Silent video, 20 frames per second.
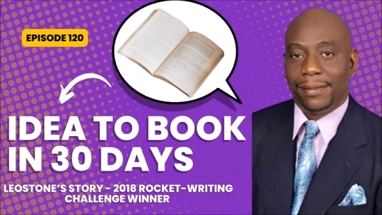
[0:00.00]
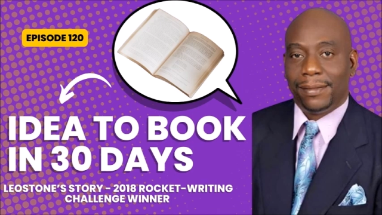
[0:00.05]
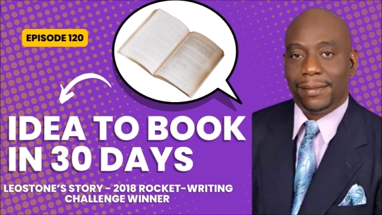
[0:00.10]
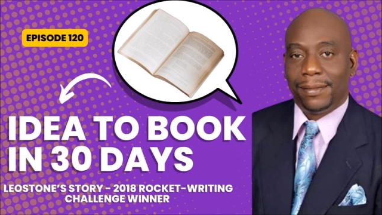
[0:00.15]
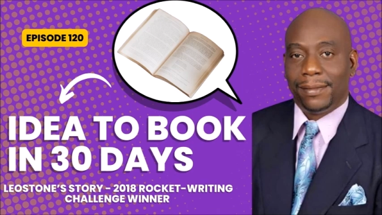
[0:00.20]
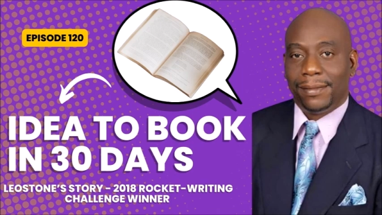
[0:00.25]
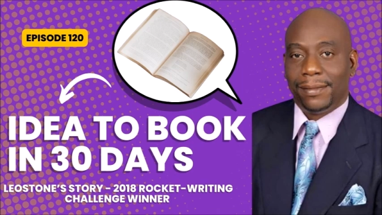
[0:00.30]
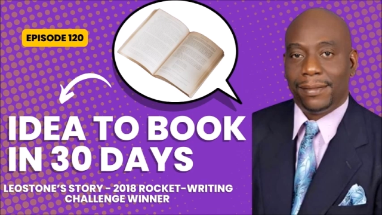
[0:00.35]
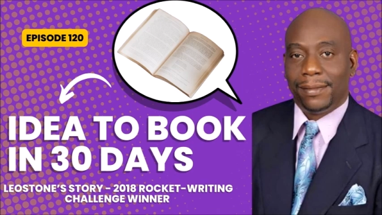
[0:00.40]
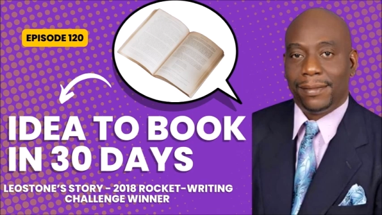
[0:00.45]

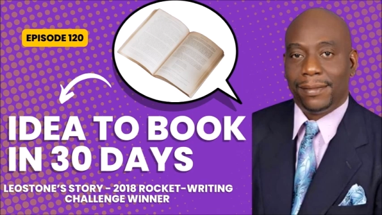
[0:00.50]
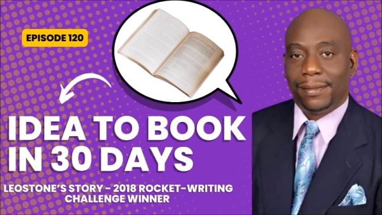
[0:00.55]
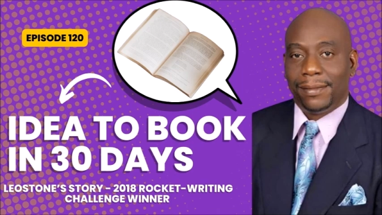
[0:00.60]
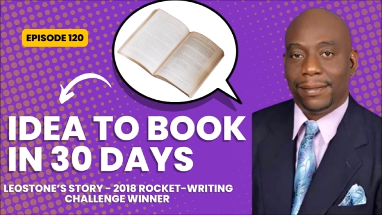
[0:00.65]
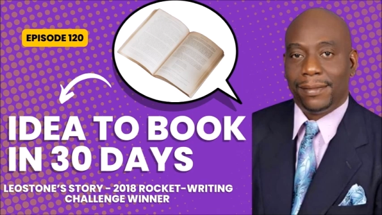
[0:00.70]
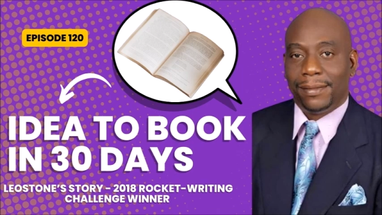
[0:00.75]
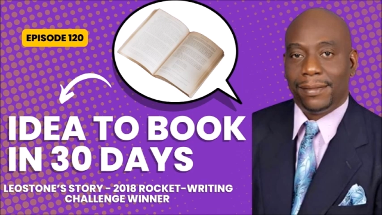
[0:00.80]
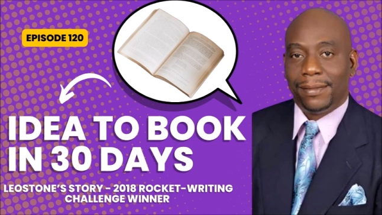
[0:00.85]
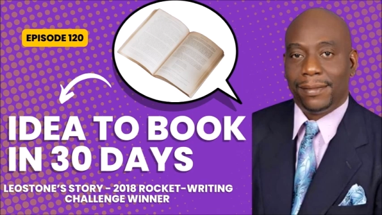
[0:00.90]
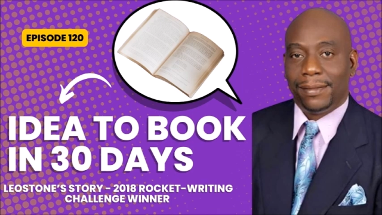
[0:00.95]

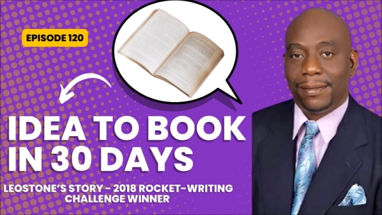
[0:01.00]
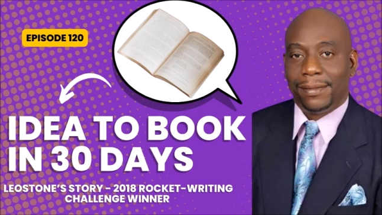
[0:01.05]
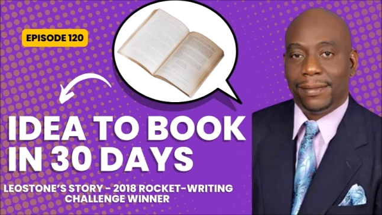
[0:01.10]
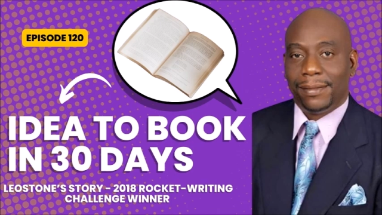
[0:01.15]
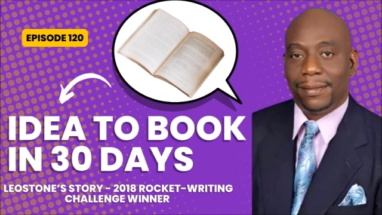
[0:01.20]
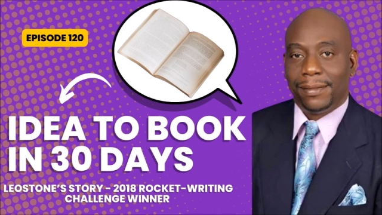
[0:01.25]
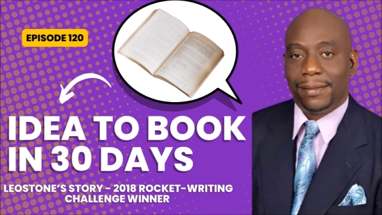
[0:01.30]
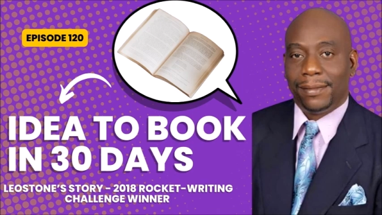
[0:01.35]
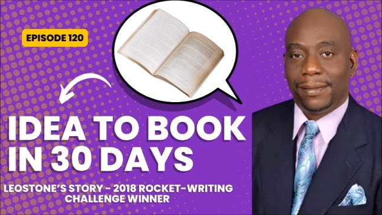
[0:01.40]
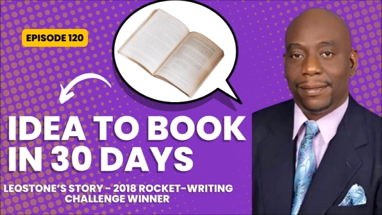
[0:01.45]

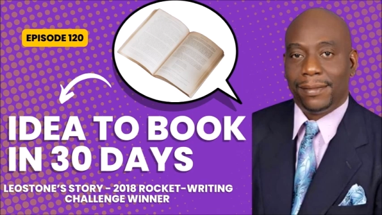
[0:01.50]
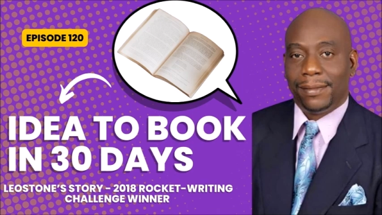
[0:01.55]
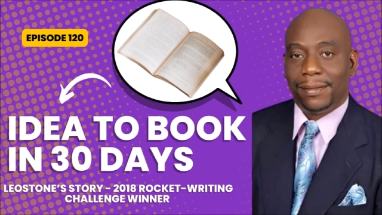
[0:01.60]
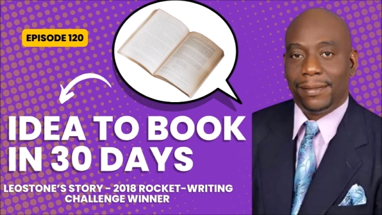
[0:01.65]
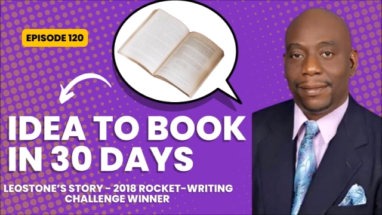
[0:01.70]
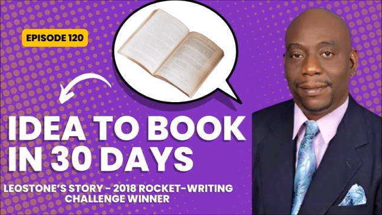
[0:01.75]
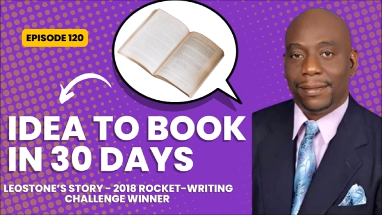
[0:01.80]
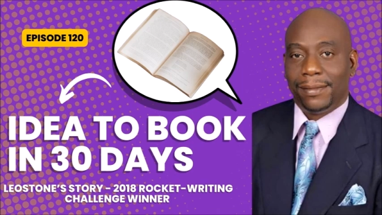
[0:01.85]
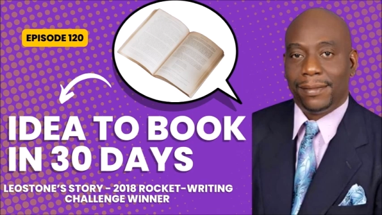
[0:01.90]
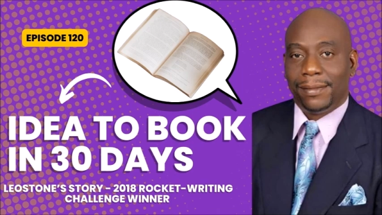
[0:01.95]

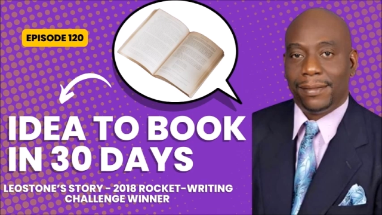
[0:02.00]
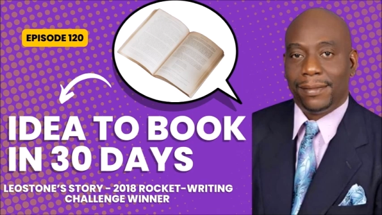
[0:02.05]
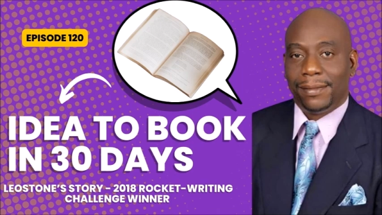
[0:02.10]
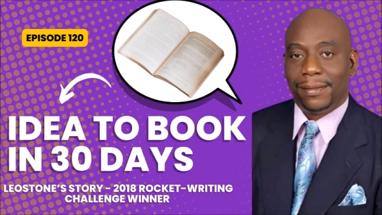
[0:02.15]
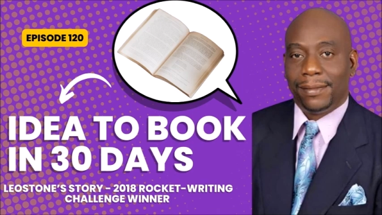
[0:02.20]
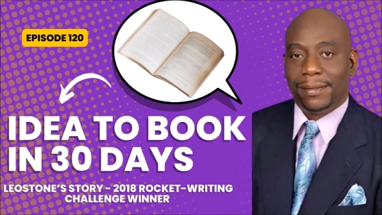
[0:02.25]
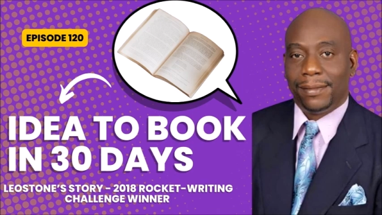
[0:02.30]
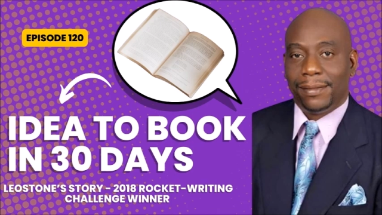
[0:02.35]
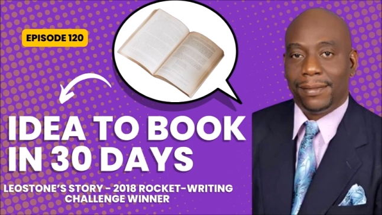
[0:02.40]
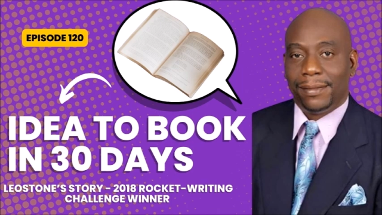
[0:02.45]

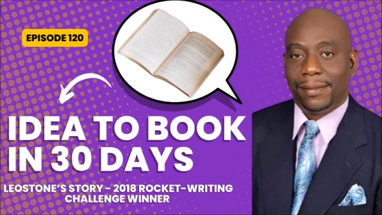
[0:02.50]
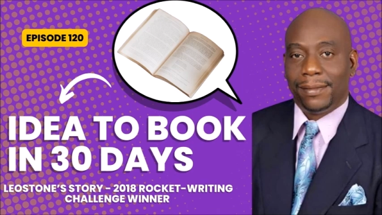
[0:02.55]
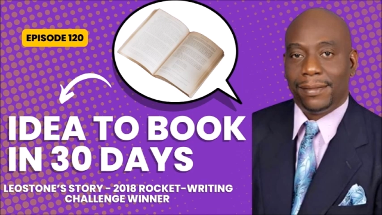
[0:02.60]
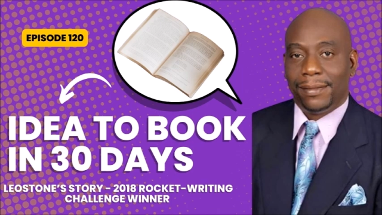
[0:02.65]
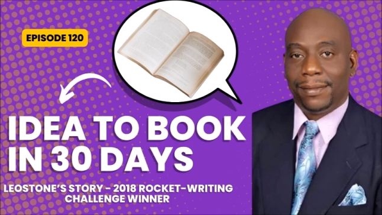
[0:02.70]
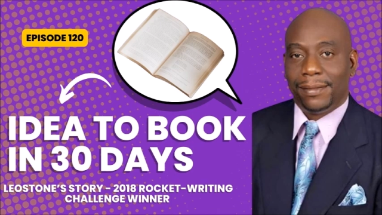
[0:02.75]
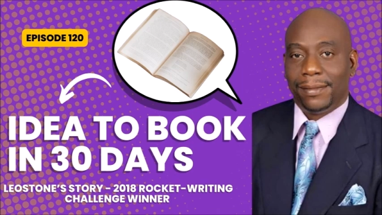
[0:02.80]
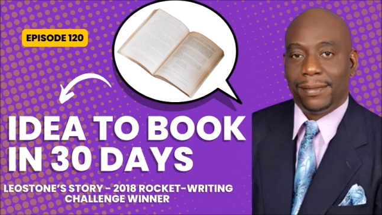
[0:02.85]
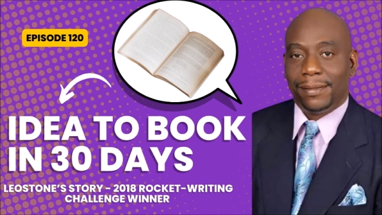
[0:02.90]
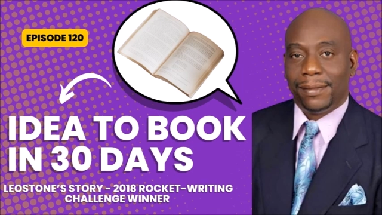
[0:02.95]

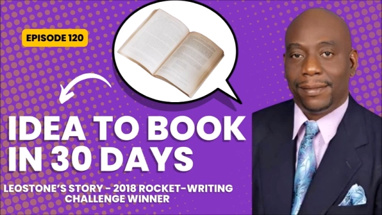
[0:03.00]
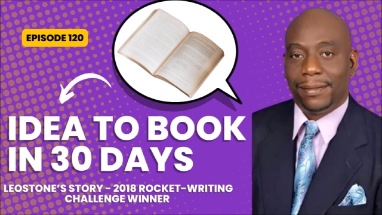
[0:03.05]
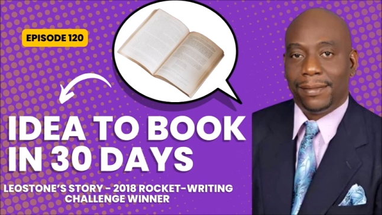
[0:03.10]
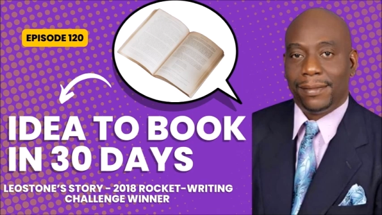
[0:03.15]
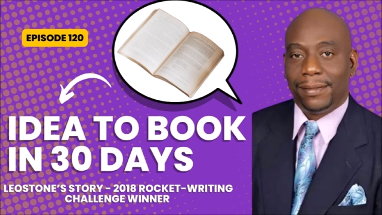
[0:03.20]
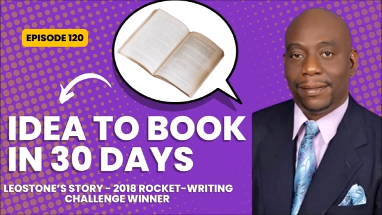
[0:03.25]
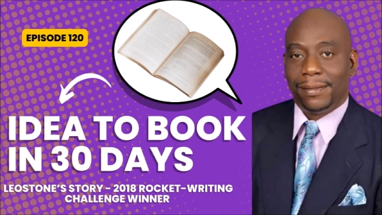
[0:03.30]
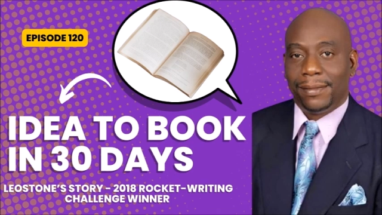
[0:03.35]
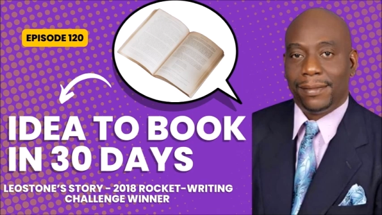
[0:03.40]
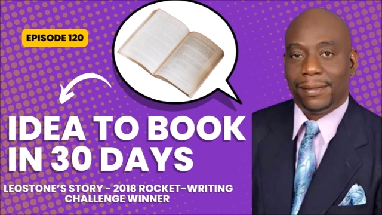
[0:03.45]

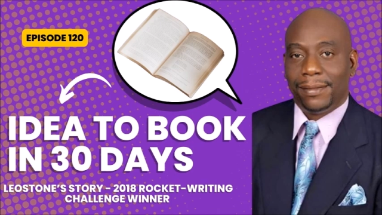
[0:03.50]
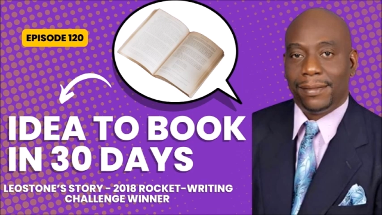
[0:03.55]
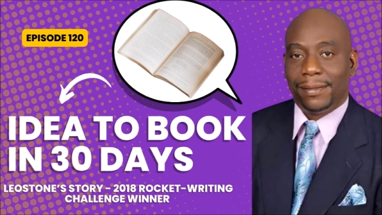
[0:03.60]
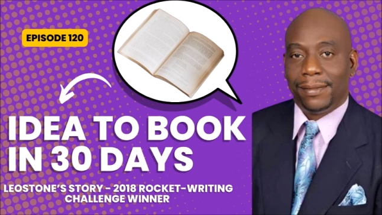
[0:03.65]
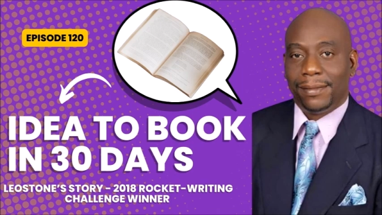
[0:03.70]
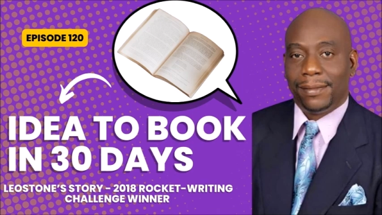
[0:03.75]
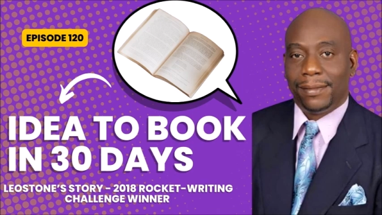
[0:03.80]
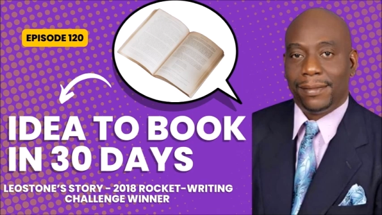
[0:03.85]
The face doesn't move, so there is nothing to read.